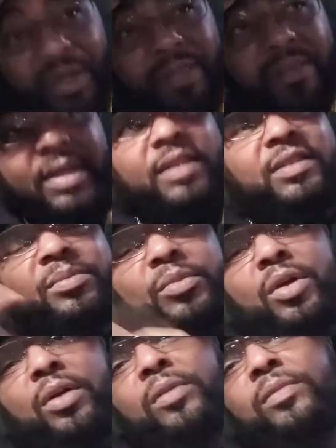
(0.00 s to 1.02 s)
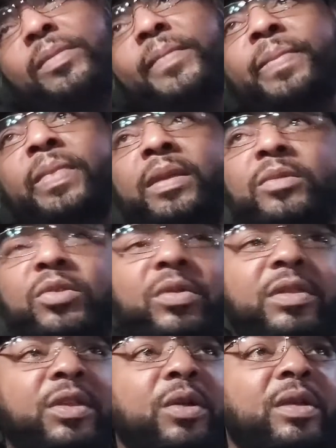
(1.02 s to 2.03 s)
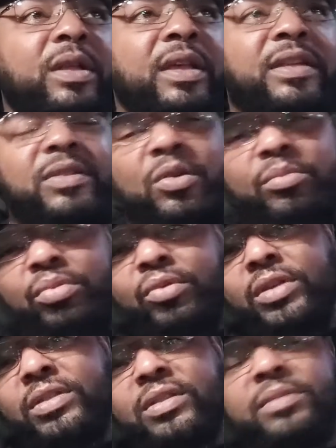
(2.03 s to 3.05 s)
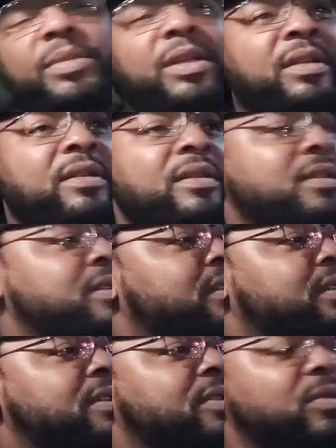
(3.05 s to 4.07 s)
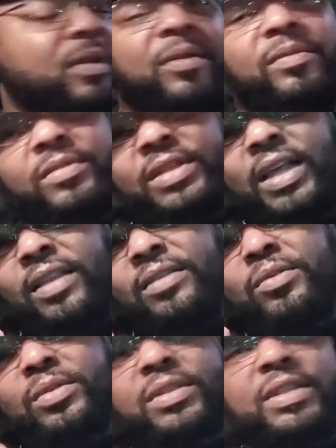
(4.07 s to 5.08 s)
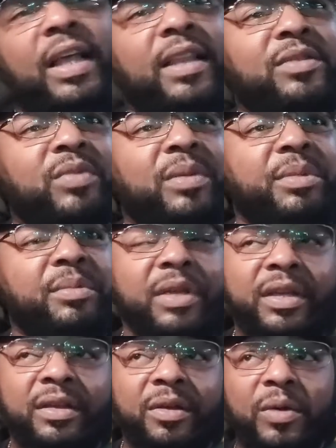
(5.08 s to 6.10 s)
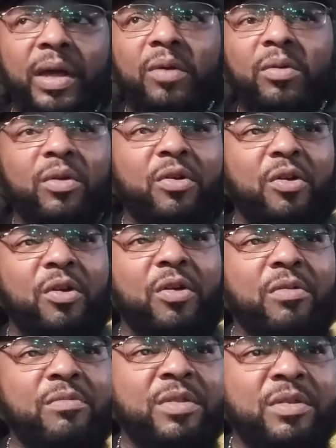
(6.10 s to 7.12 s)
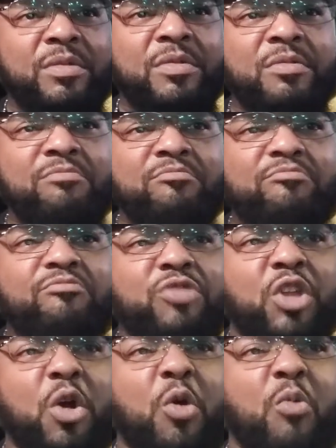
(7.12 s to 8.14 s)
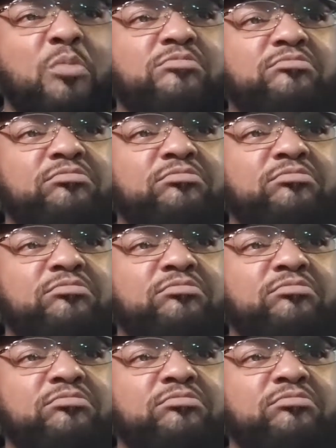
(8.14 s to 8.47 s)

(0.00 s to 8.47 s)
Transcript: back to that tomorrow, doing 30 days, no poisons, man. You know, challenge, do the challenge with me, man. No alcohol, no